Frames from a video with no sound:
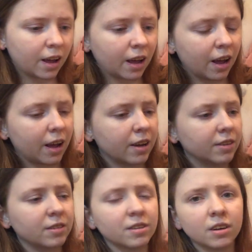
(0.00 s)

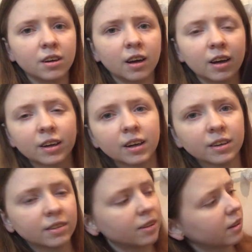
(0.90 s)
And
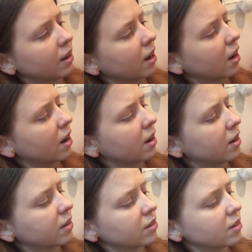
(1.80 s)
again,
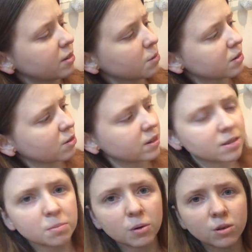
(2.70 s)
this one's quite
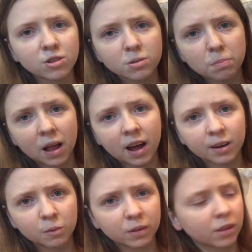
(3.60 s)
simple, just
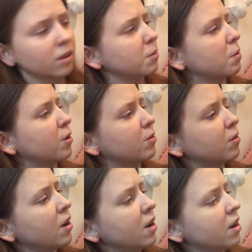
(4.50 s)
black with a little bit of
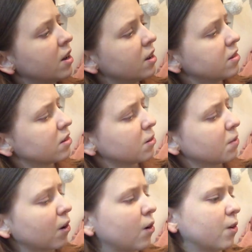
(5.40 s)

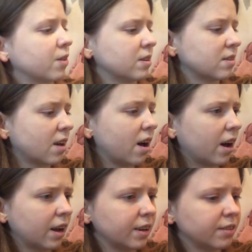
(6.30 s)
silver on the
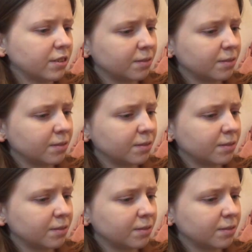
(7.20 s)
side